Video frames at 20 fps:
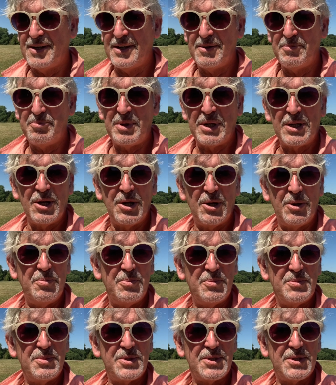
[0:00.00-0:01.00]

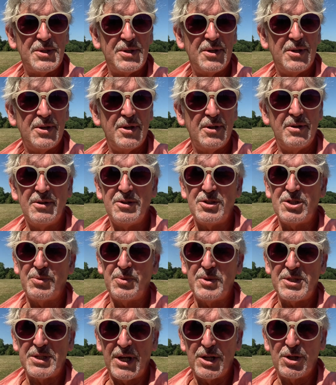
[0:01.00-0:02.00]
becomes, shall
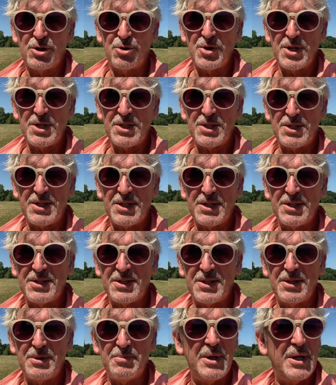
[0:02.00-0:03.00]
we say, grist
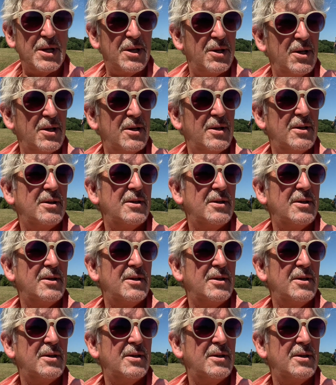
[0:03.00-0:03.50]
to the mill.